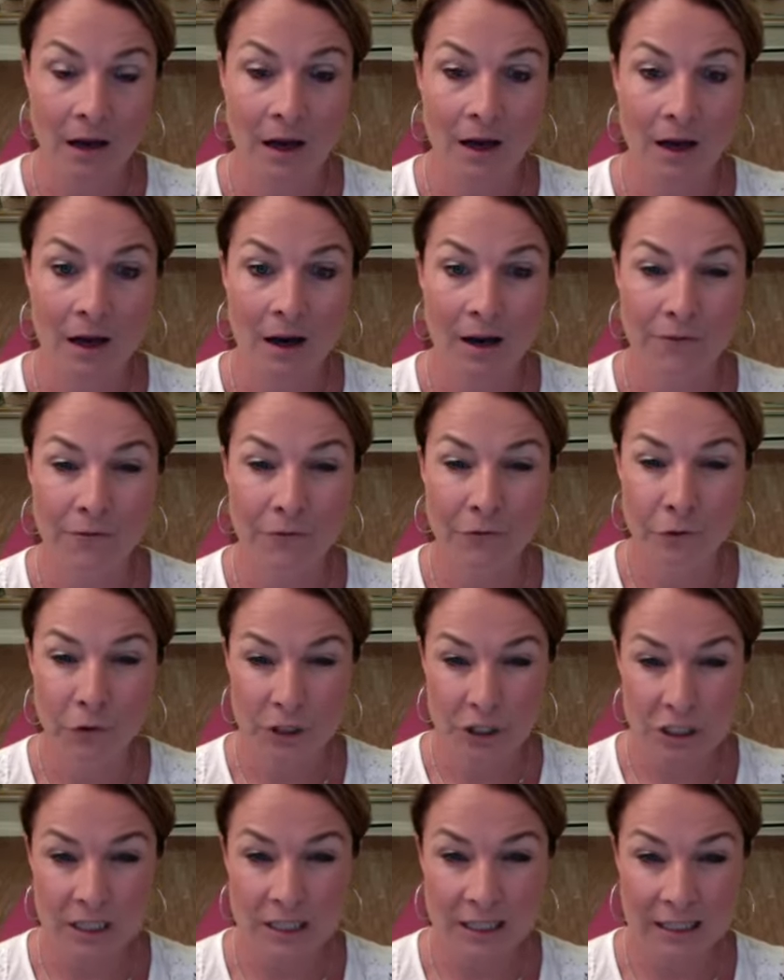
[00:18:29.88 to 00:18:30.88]

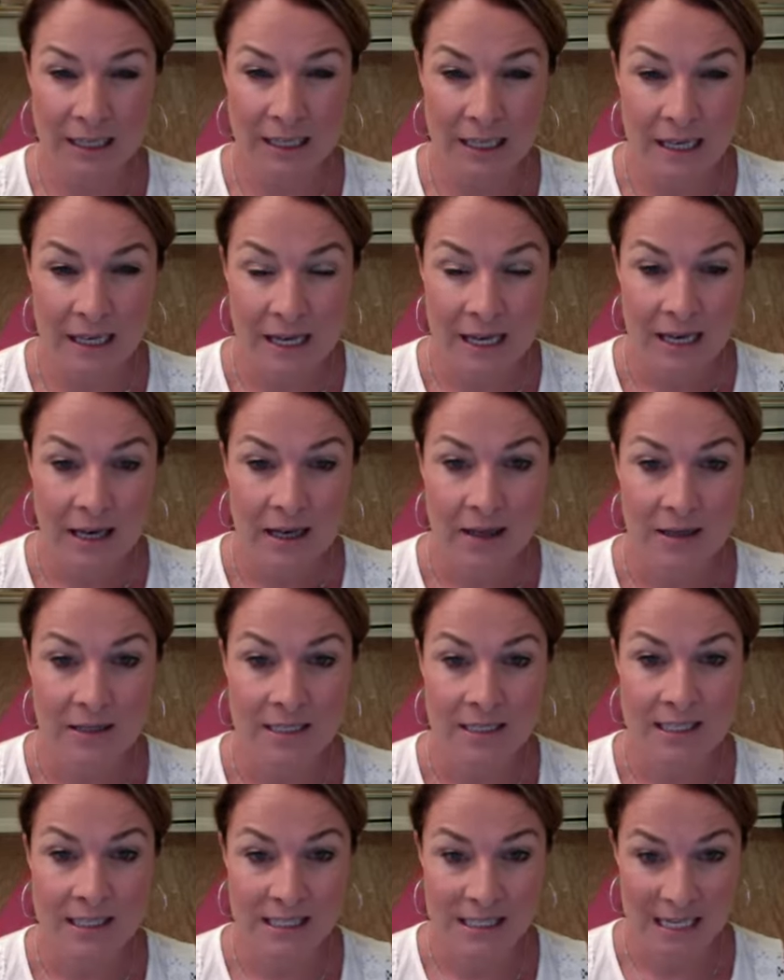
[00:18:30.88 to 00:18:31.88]
Unfortunately,
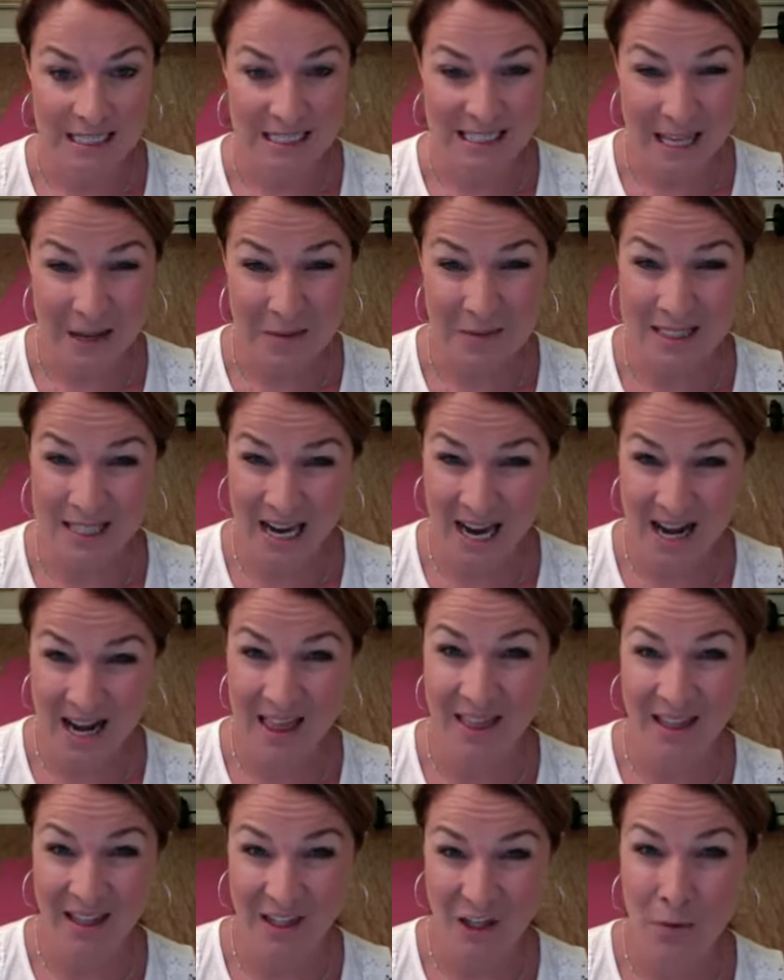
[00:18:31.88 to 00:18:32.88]
Success Club is kind of
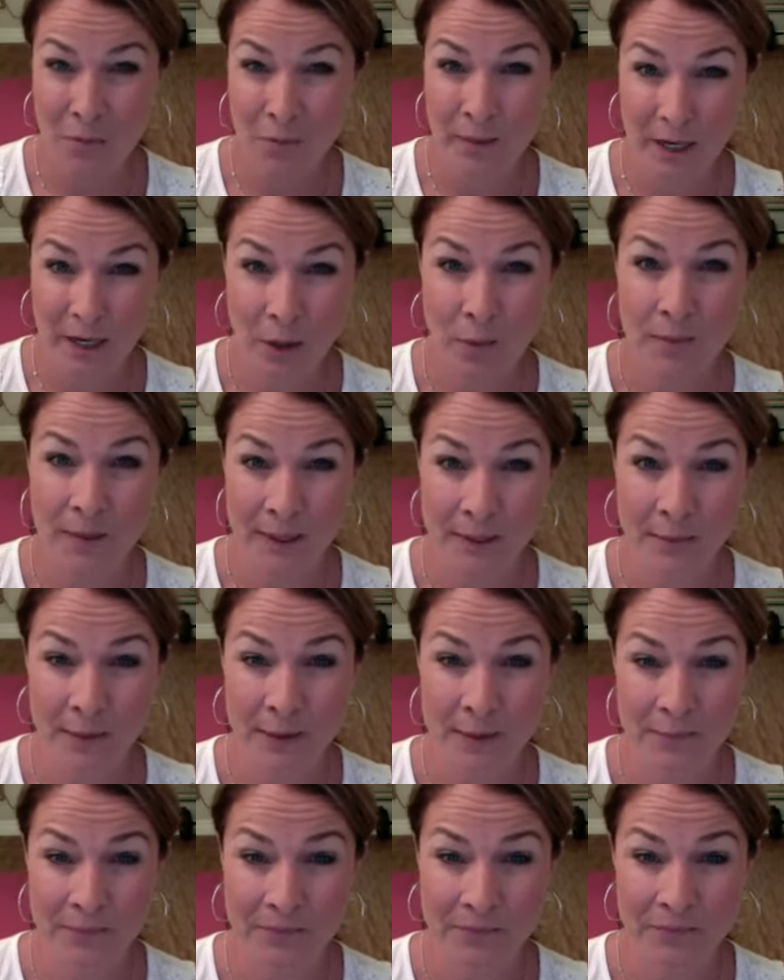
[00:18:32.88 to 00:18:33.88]
like your bare
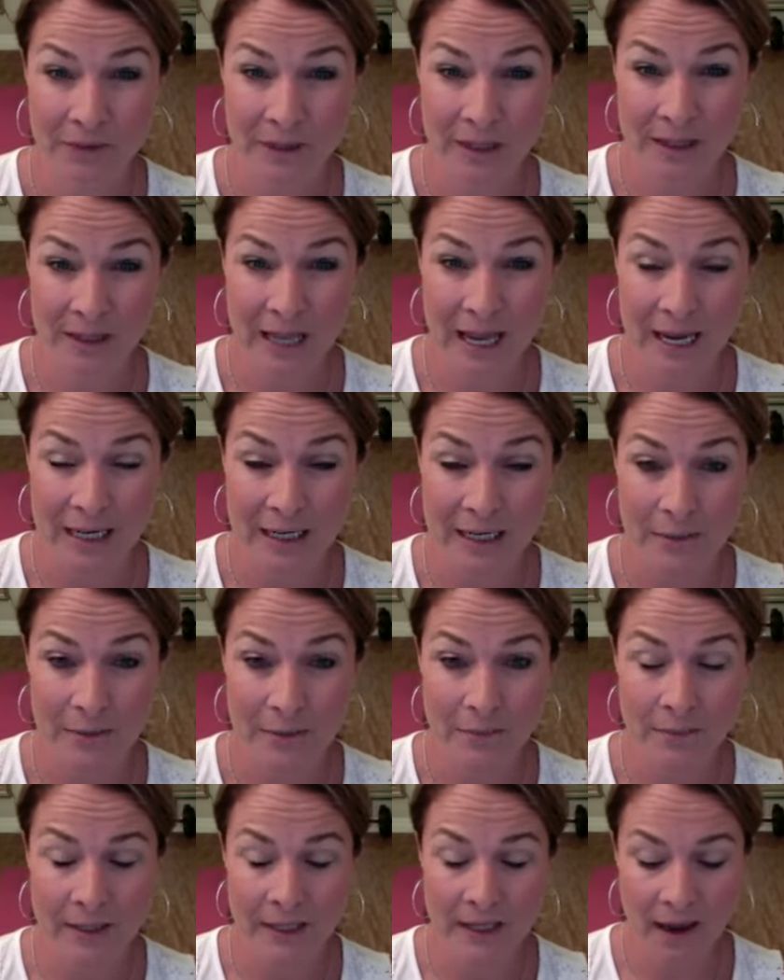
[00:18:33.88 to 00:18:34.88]
minimum. Like,
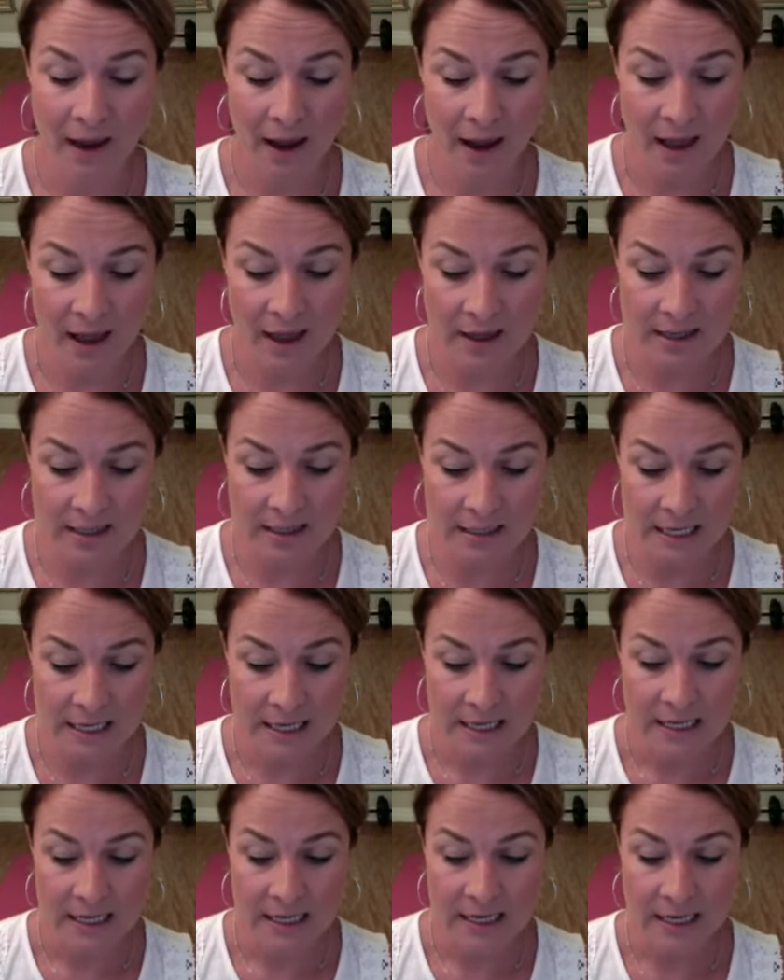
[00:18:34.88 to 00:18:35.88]
because
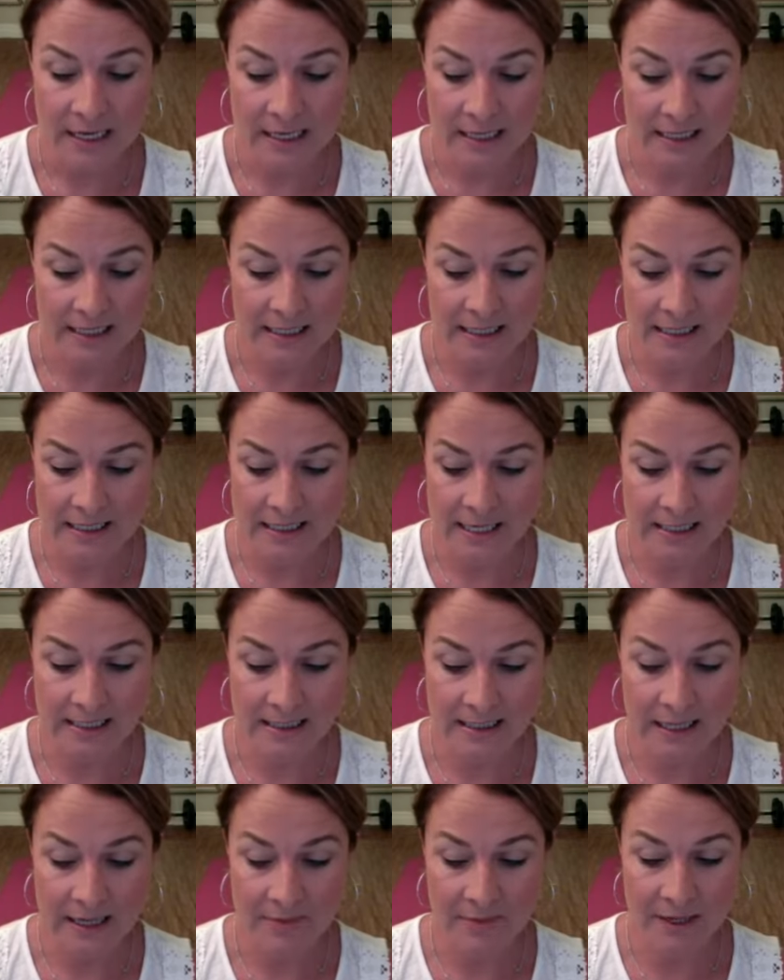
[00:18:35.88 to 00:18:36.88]
hitting
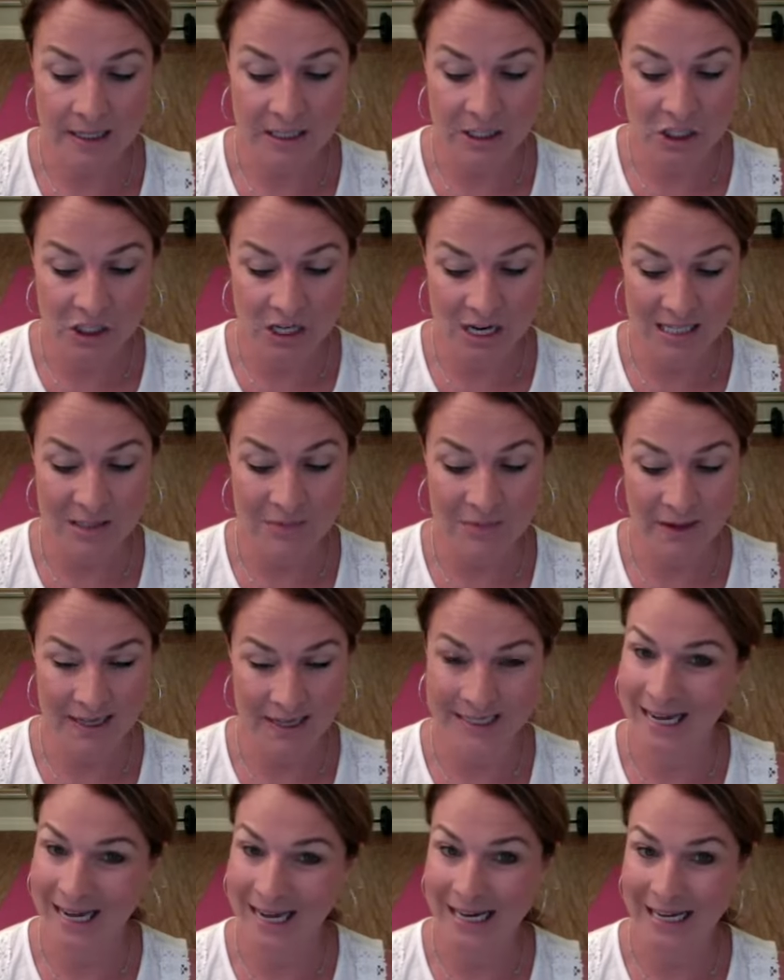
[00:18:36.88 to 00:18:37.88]
Success Club is just
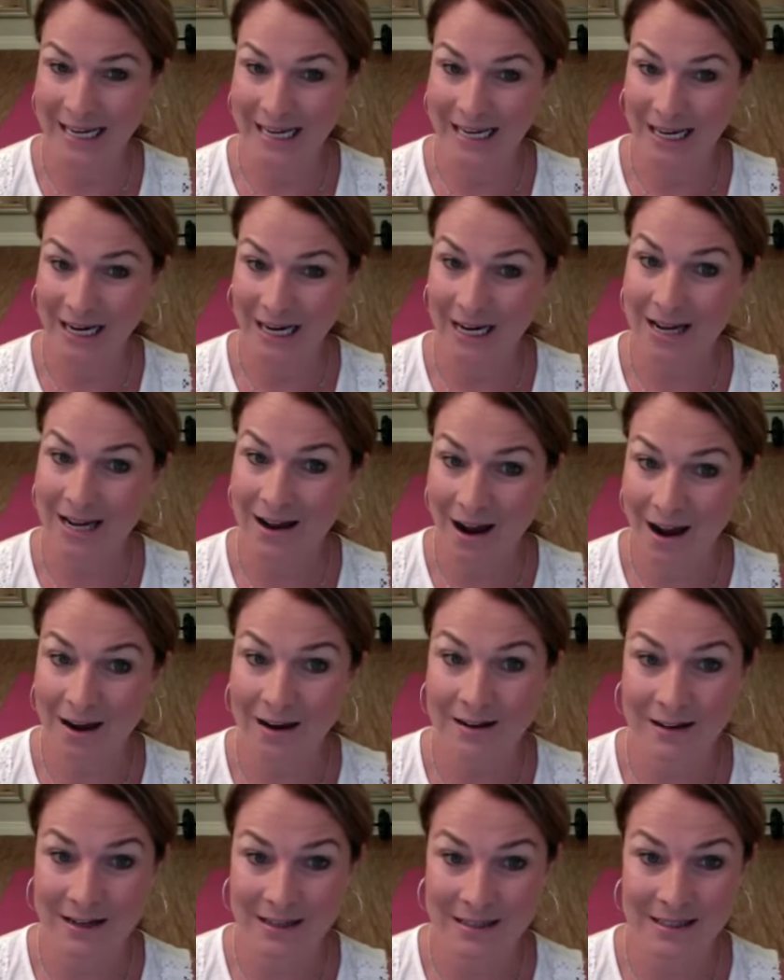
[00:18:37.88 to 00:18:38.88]
maintaining, not
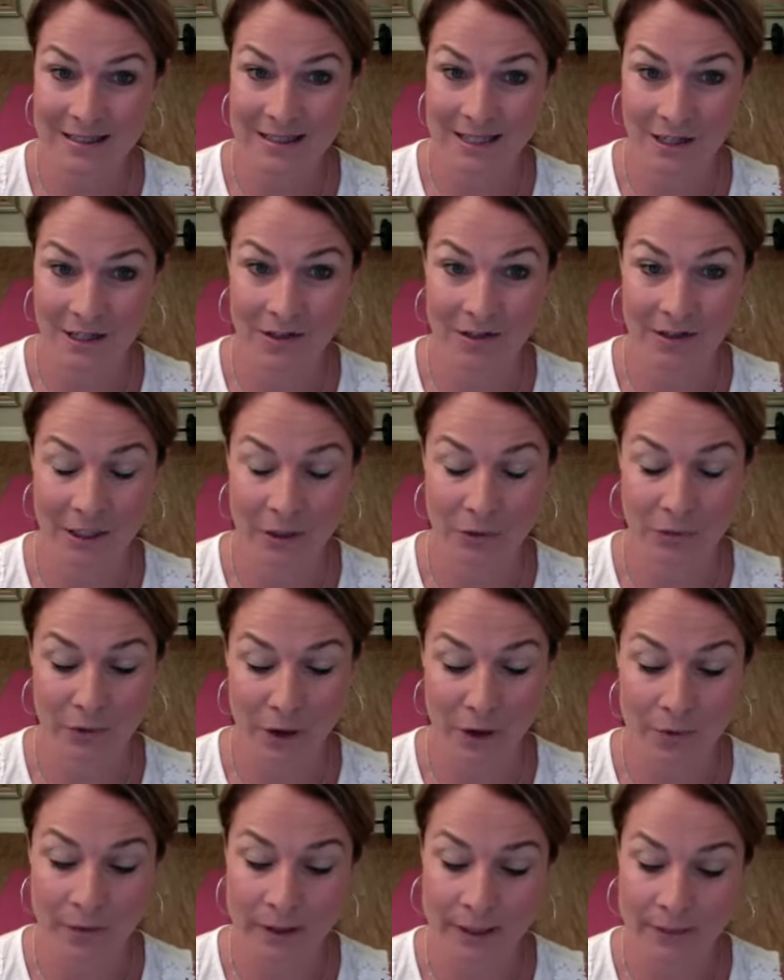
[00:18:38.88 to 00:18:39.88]
necessarily
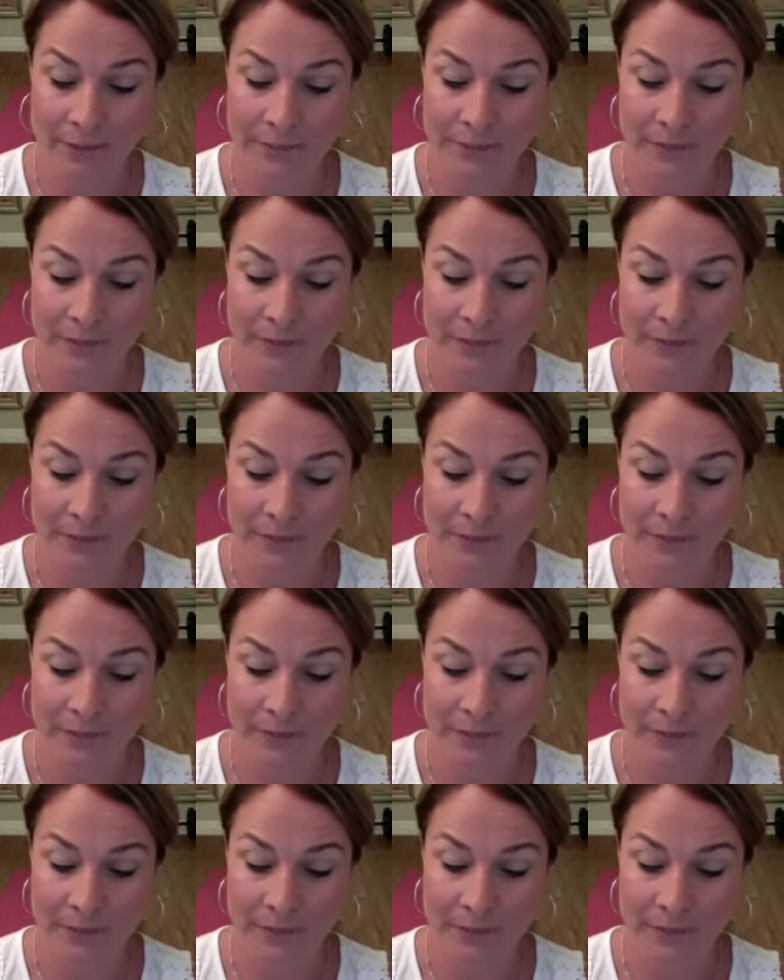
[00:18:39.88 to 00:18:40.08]
growing.